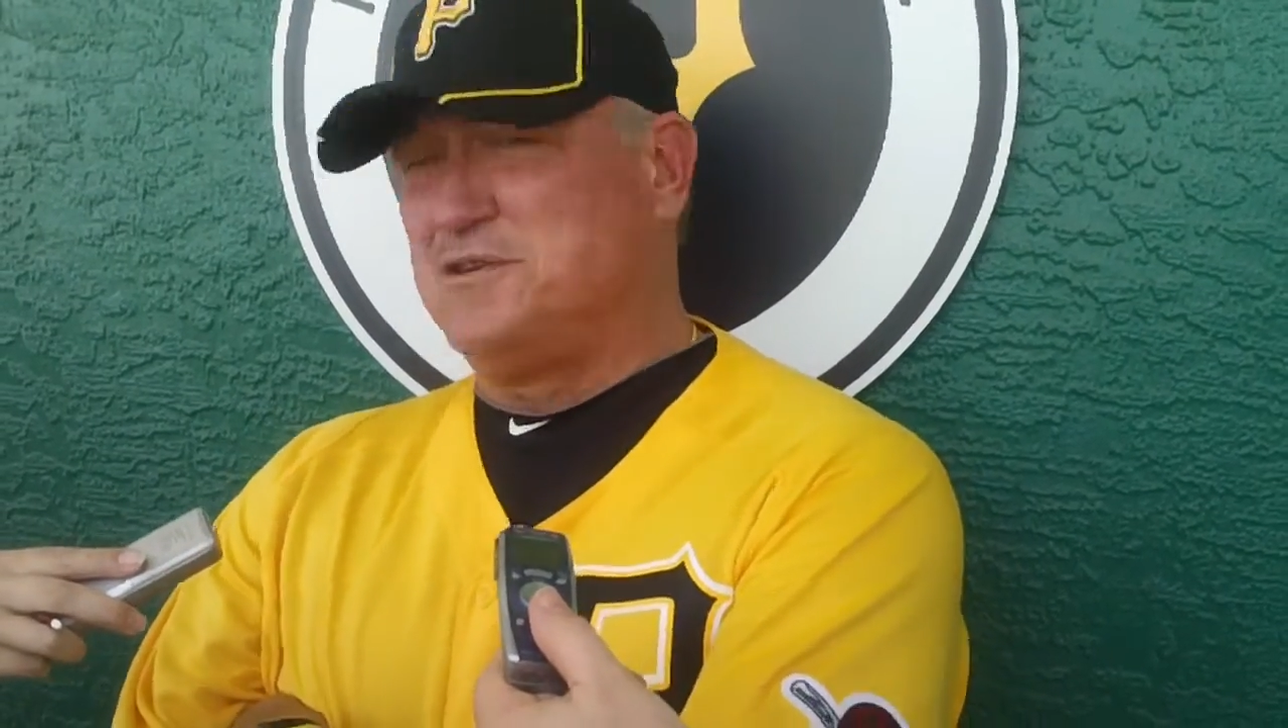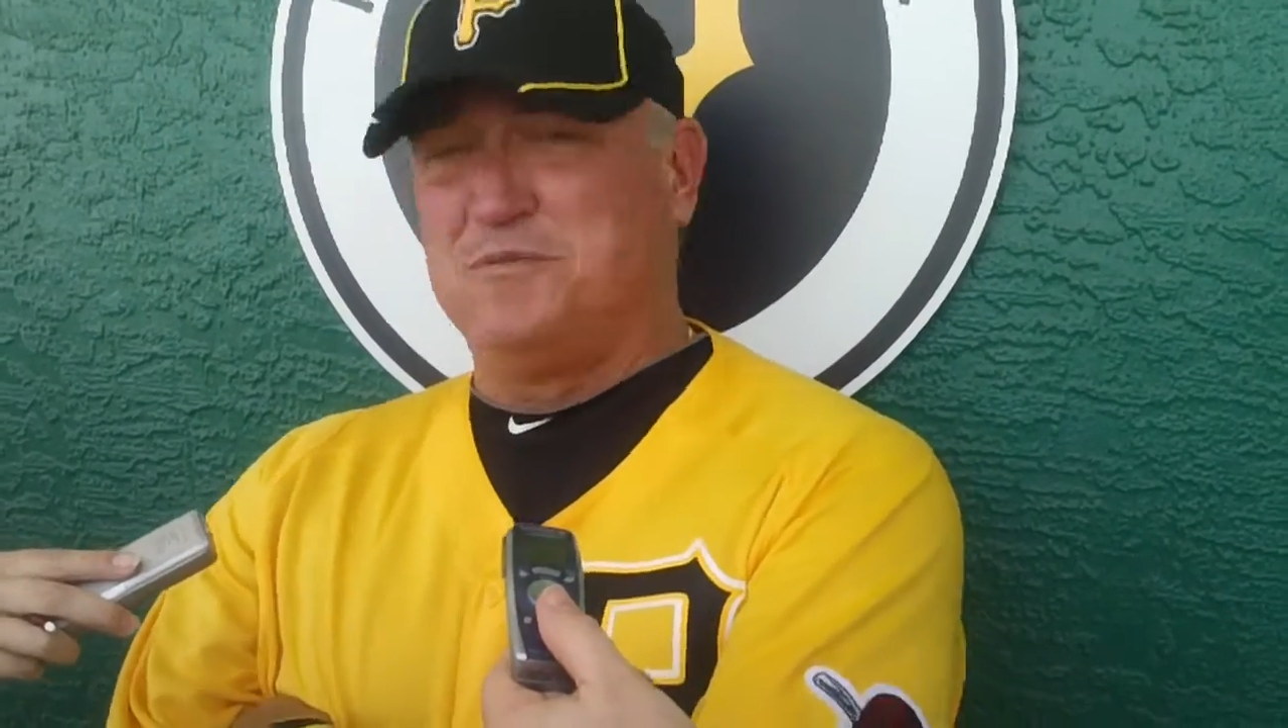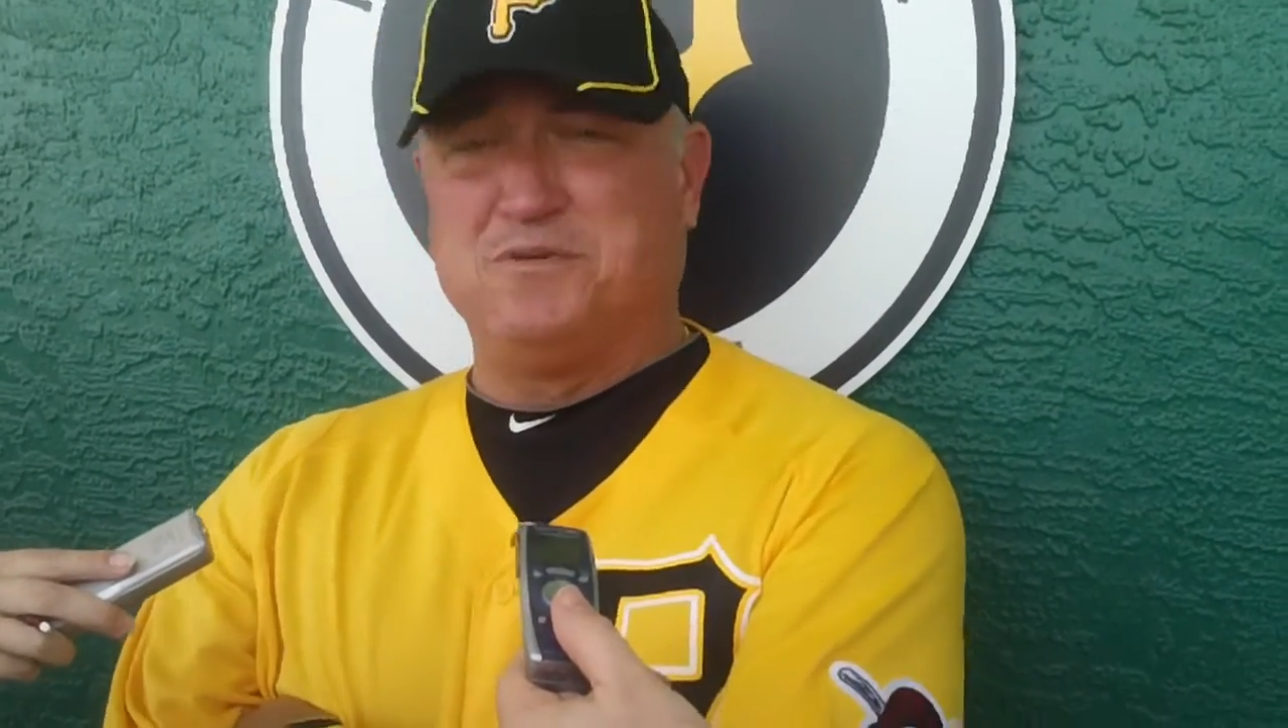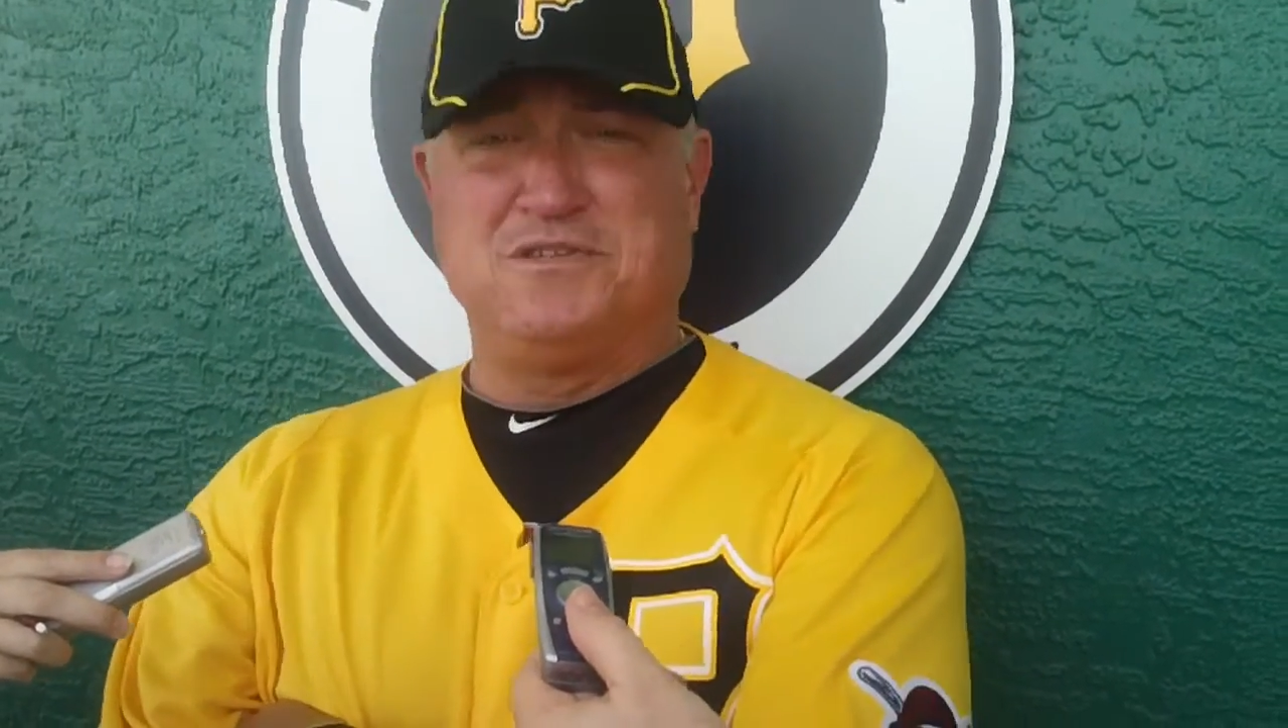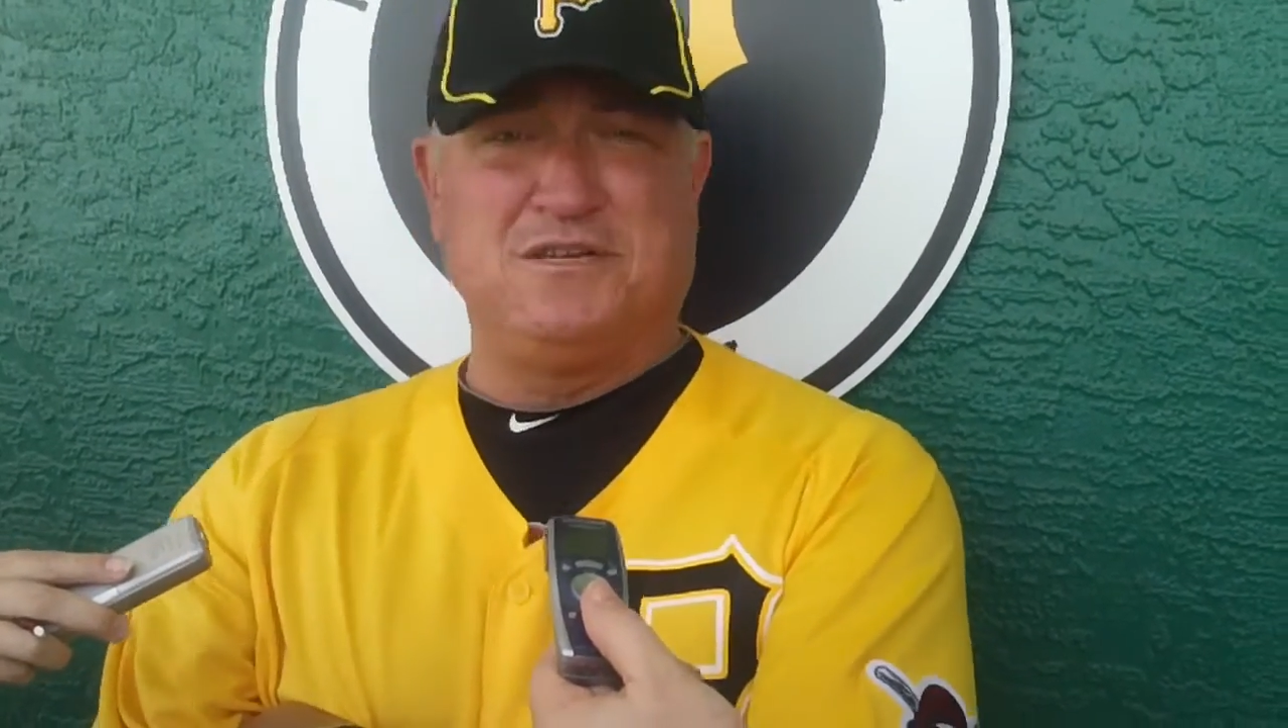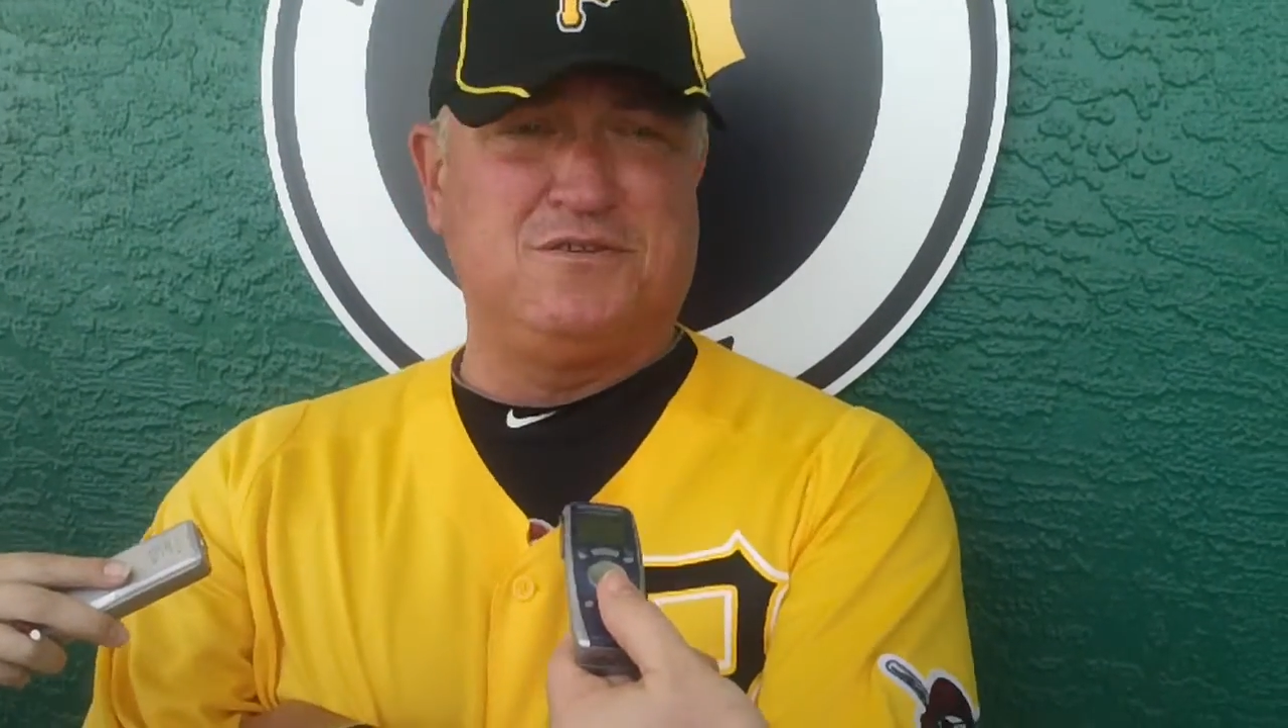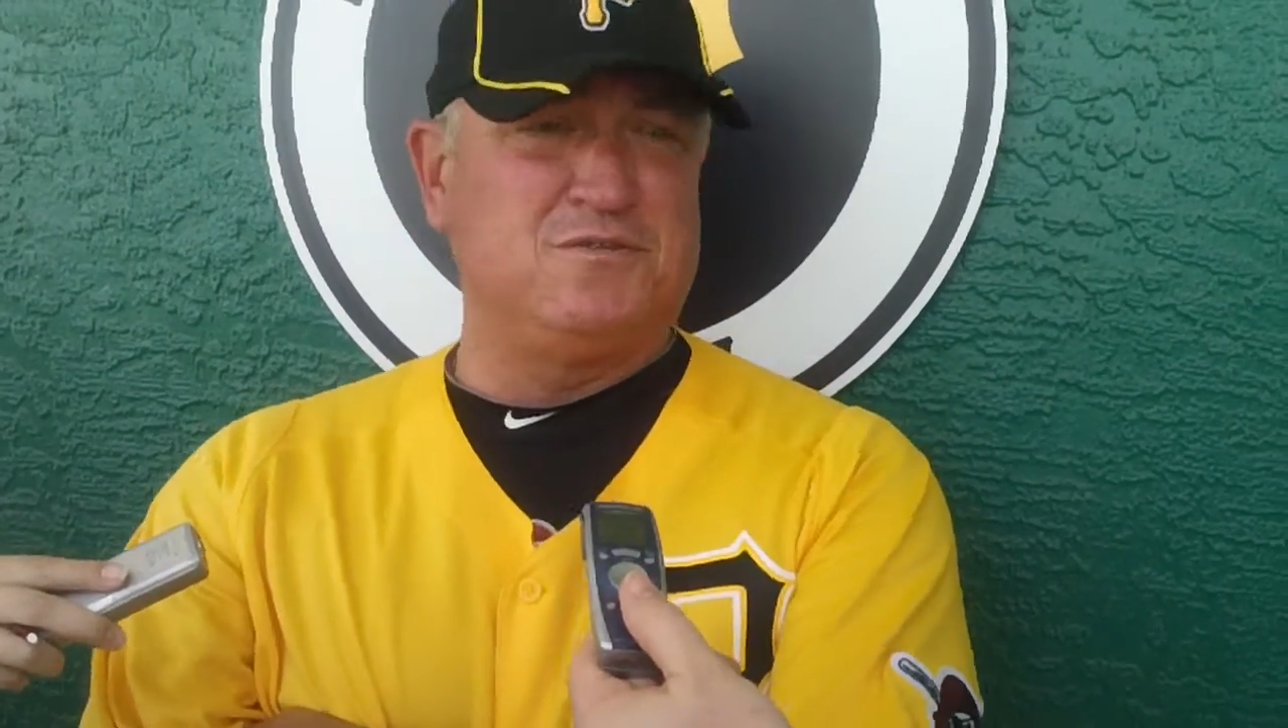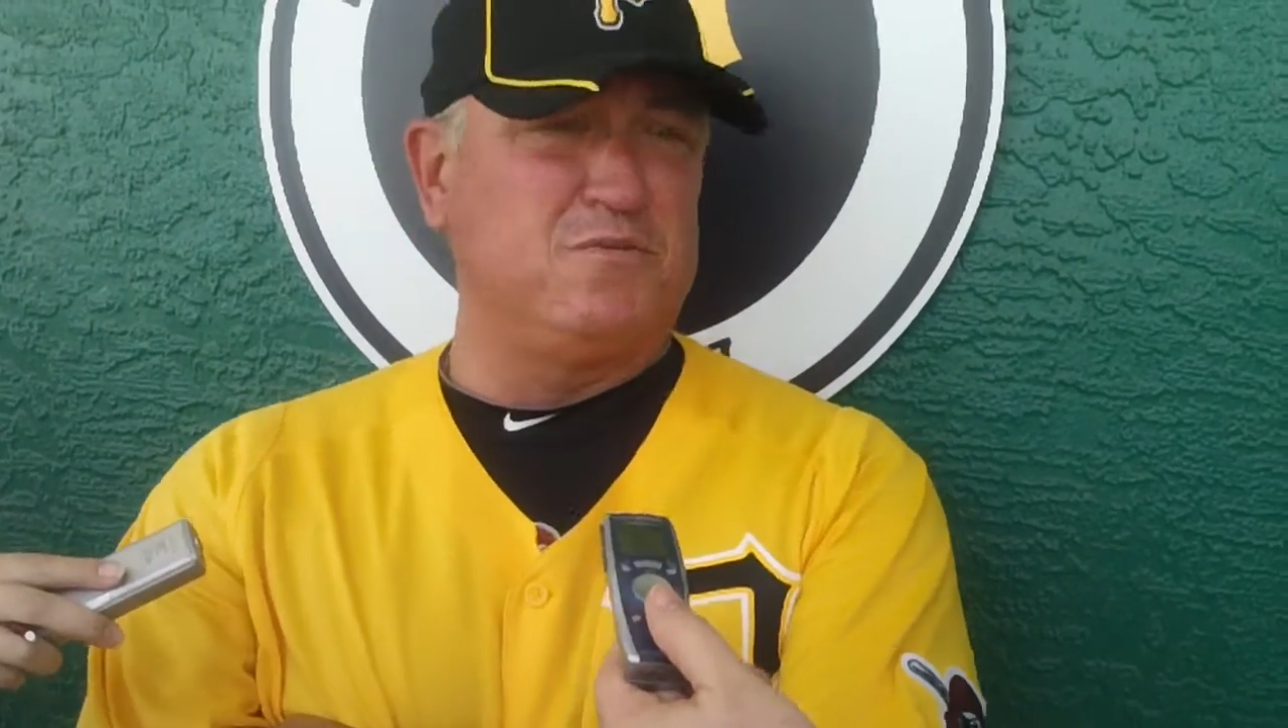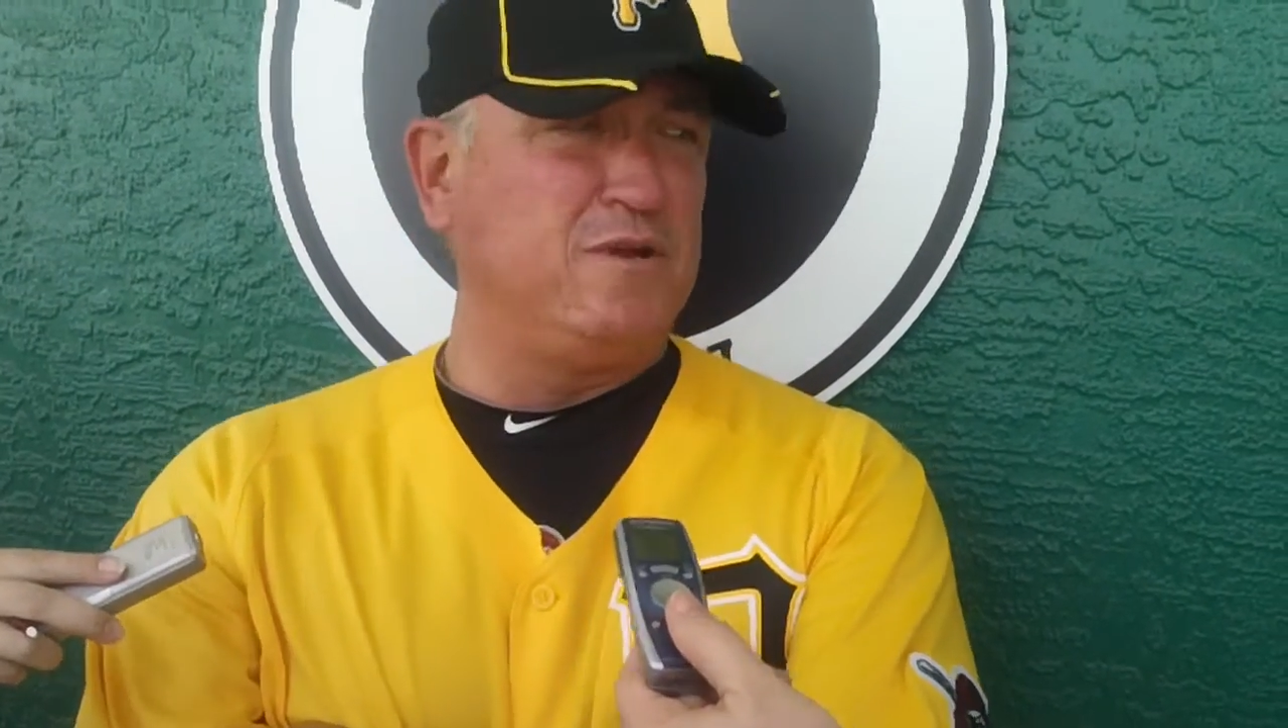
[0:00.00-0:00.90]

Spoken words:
good position